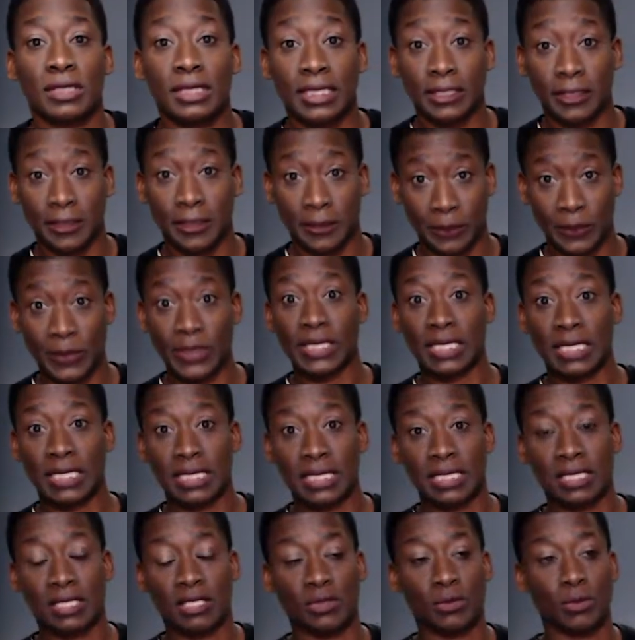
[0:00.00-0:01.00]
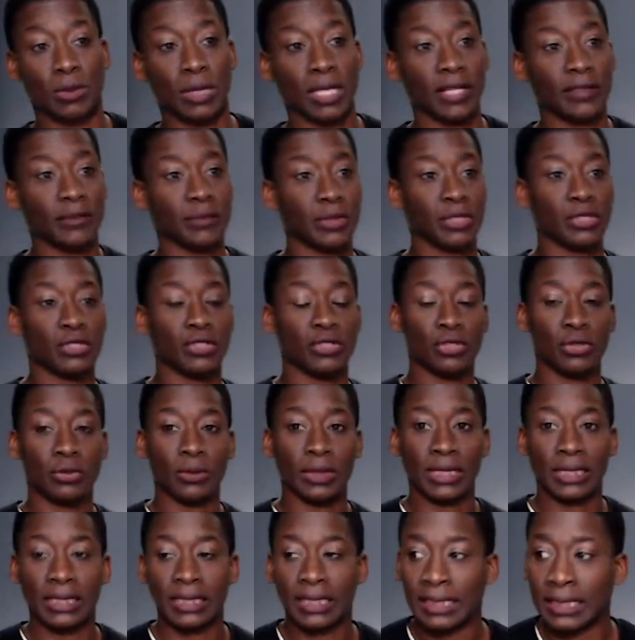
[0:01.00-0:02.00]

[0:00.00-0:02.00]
therapist. This is what I've been doing.